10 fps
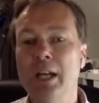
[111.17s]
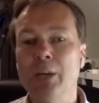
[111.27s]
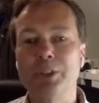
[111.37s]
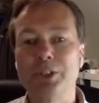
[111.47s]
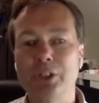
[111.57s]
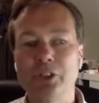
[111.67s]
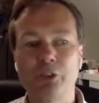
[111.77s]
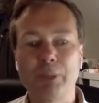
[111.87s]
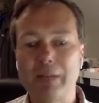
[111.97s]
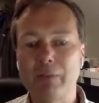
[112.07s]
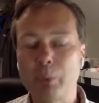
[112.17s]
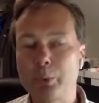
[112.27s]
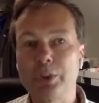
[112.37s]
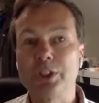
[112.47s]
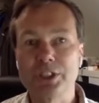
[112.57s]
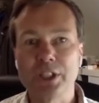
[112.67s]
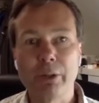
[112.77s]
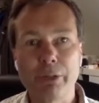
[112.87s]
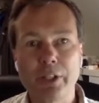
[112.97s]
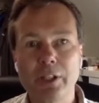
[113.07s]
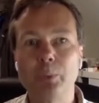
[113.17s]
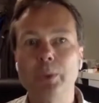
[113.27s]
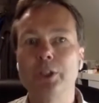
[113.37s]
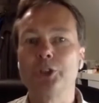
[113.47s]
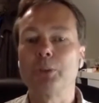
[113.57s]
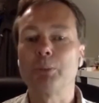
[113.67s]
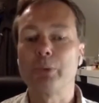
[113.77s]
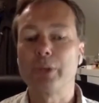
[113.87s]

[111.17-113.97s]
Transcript: we start off by having what we call a design thinking workshop with the